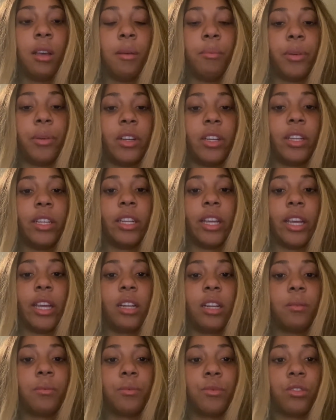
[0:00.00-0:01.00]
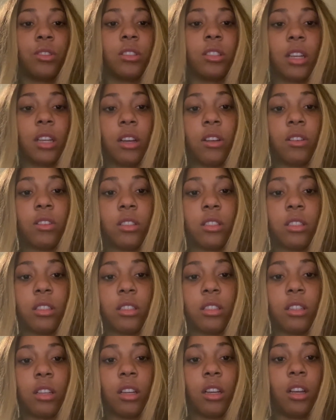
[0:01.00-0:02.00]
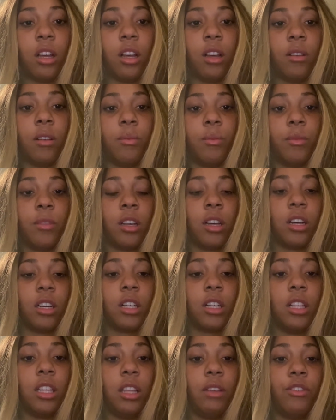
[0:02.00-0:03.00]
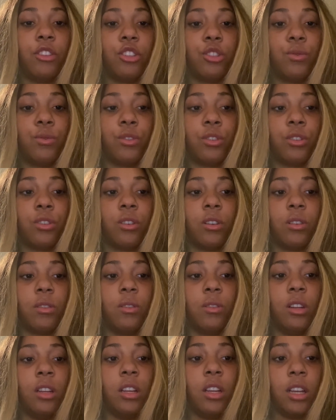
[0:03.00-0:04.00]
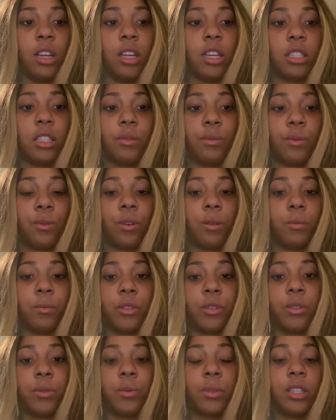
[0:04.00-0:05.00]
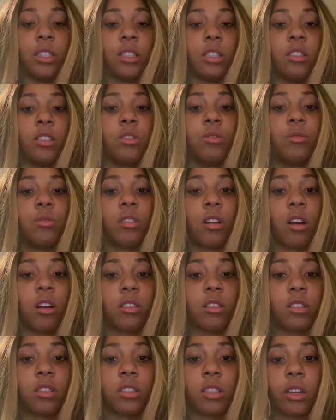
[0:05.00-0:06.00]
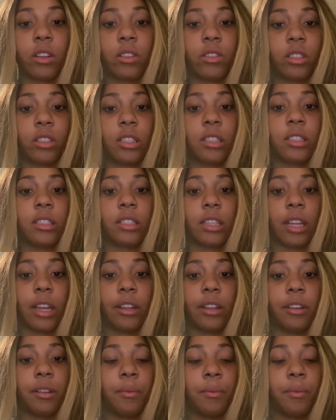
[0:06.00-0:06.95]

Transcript: but in animal cells, um, a cleavage furrow is formed between the two daughter cells instead.